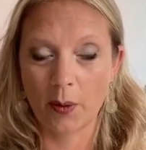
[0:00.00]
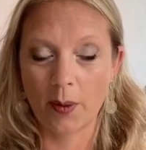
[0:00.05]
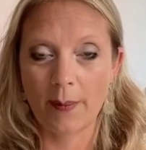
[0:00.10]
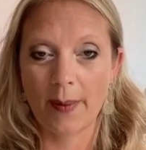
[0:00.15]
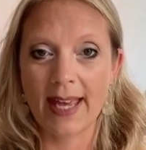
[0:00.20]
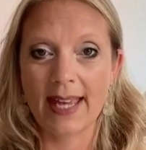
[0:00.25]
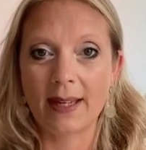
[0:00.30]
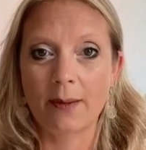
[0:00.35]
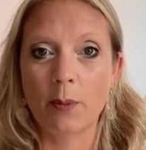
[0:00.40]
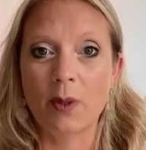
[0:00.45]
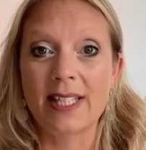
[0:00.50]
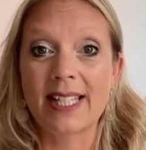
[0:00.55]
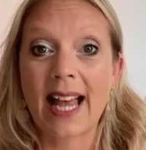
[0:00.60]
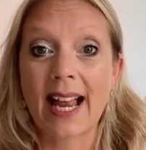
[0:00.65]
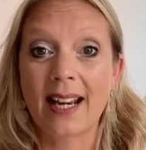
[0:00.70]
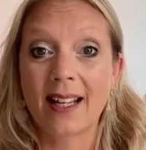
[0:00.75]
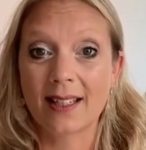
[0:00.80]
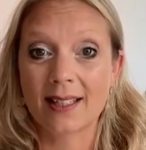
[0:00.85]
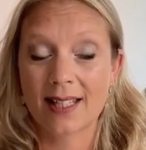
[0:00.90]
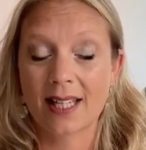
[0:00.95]
We're
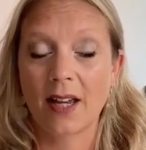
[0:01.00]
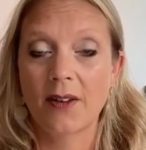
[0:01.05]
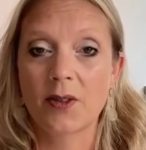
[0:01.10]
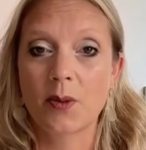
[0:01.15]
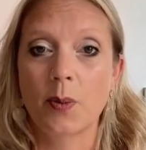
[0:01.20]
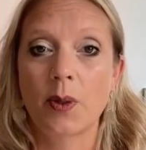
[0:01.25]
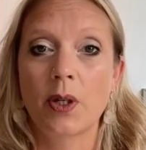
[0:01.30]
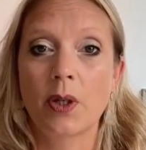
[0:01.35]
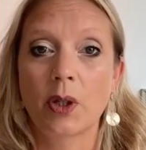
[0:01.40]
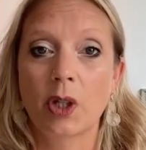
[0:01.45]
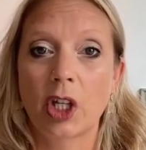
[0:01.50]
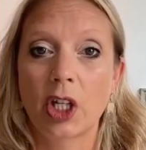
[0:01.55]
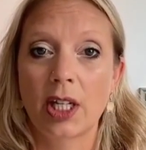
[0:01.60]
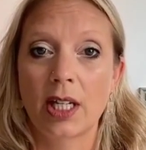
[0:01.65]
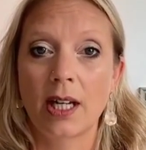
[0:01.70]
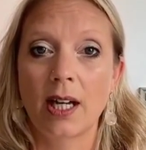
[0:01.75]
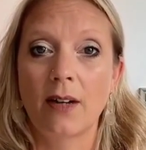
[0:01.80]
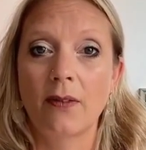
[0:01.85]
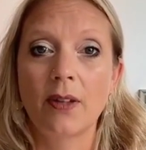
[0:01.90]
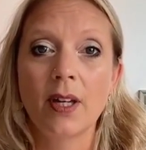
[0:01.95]
telling ourselves we're not good
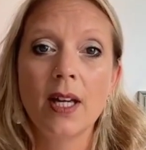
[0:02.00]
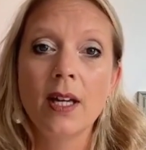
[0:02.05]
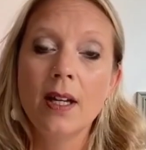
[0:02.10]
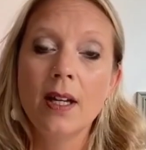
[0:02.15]
enough.